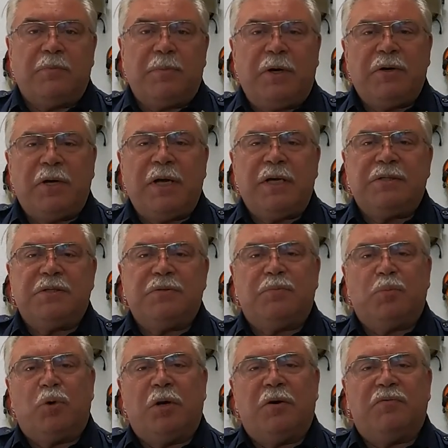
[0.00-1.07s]
Paradise is
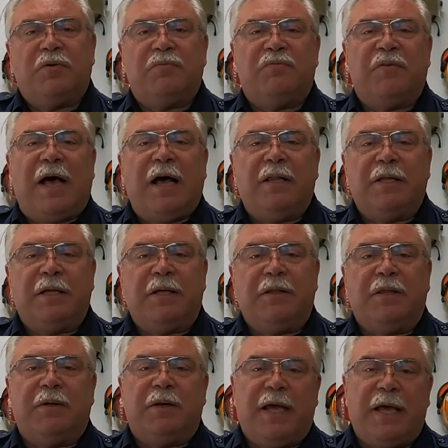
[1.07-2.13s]
more of a valley
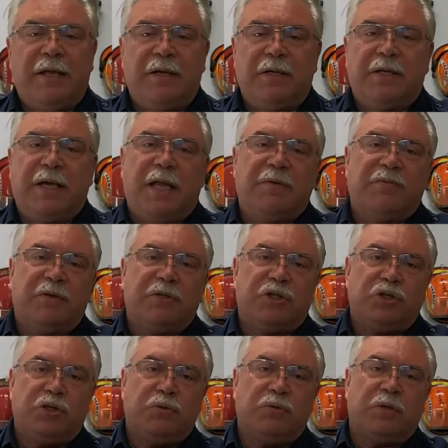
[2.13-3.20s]
that had a kind of a
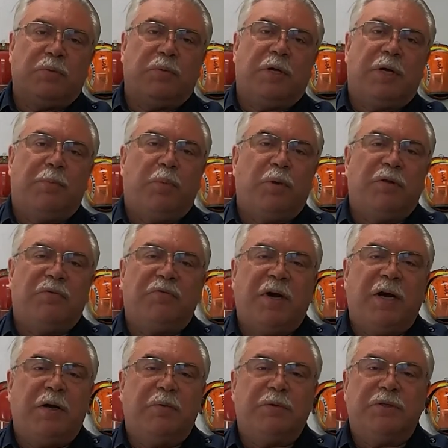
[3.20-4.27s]
chute that went up where the
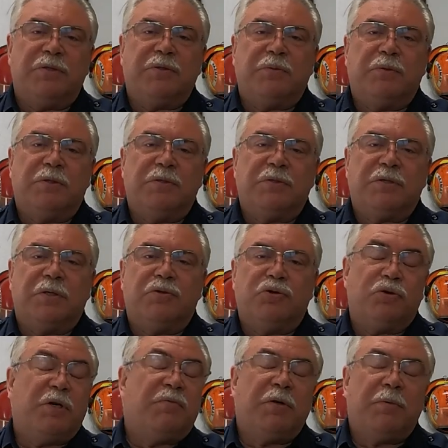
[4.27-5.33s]
fire was
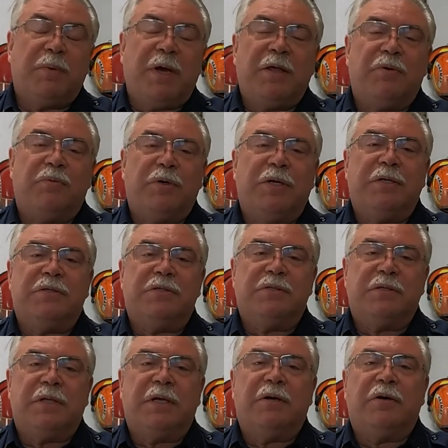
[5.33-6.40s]
driven by the
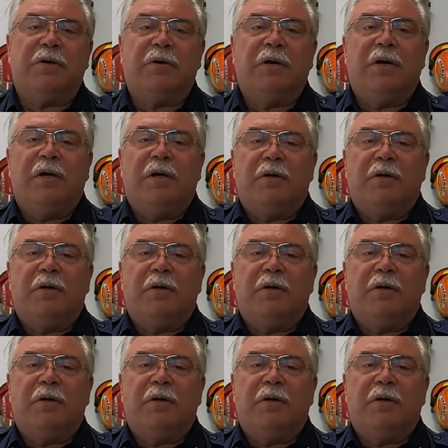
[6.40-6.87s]
winds that are